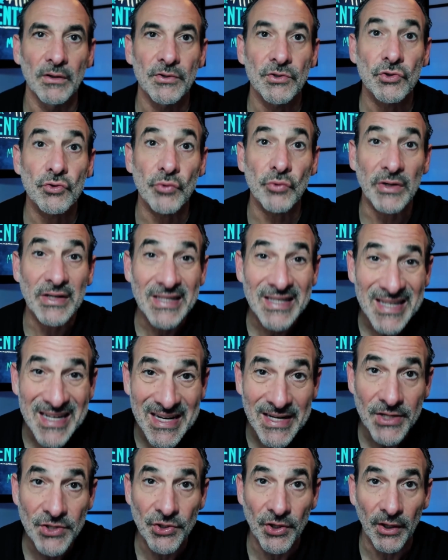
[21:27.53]

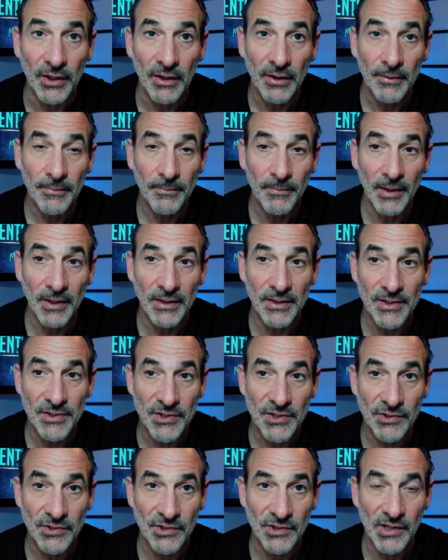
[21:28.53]
strategic money
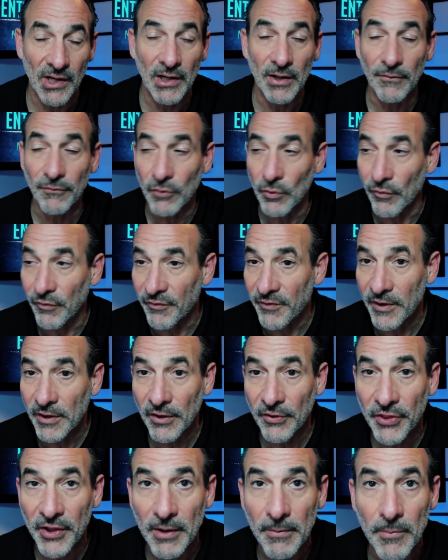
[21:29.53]
decisions. And if you
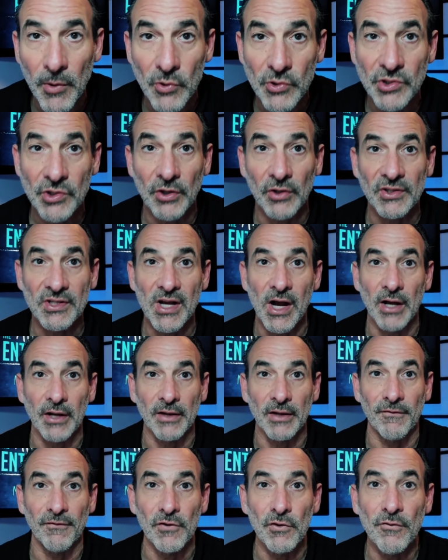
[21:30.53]
feel the emotional tug,
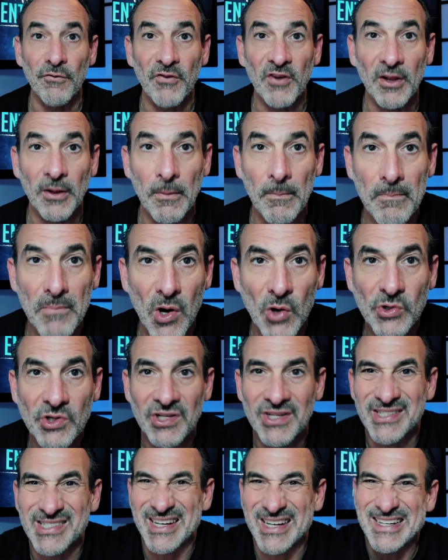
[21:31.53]
if you feel
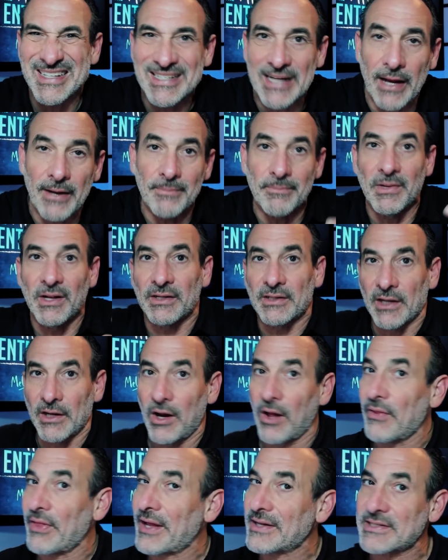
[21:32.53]
emotions and excitement and
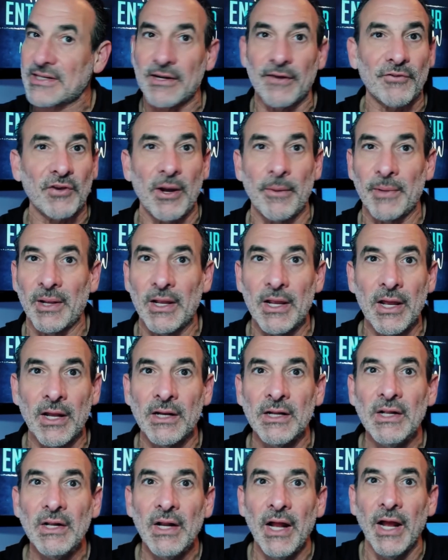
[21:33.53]
all that stuff coming
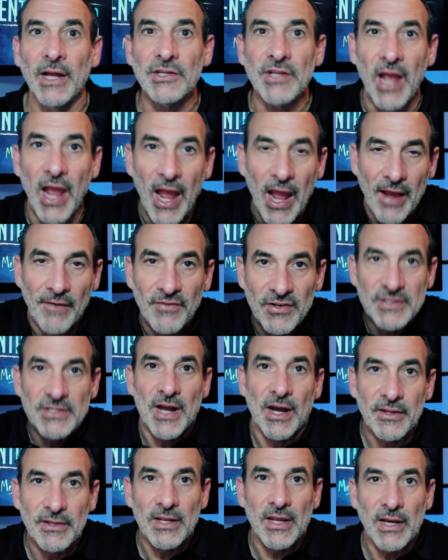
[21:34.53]
in, and you haven't
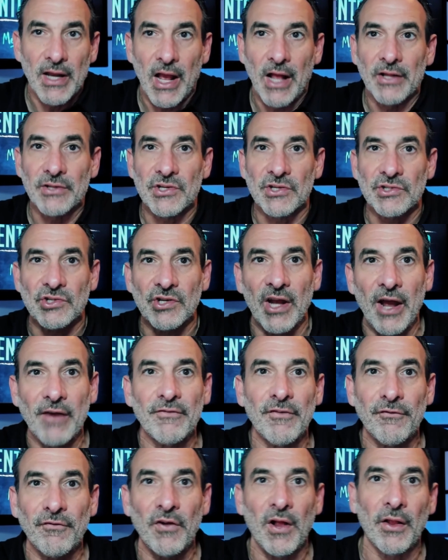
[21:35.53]
done the analysis, you
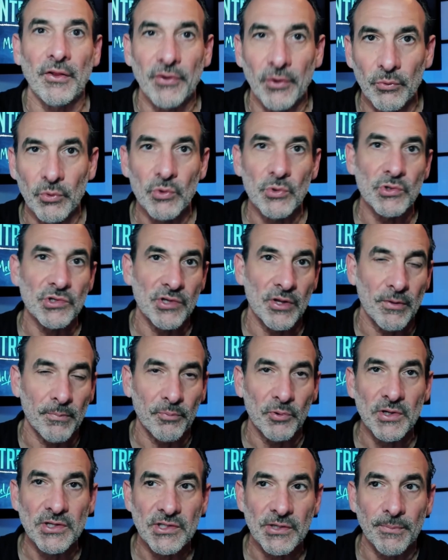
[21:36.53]
haven't followed the rules or the
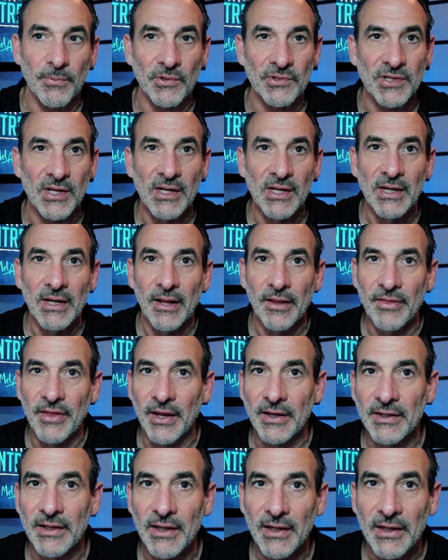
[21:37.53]
principles,
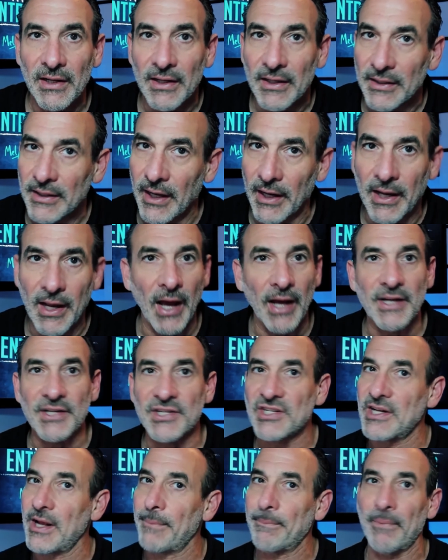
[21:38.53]
then you got to
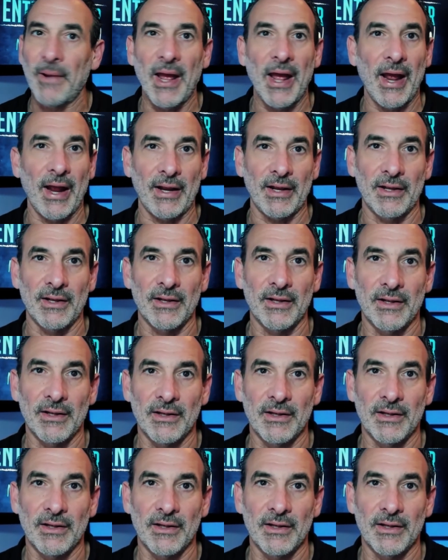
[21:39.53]
step back.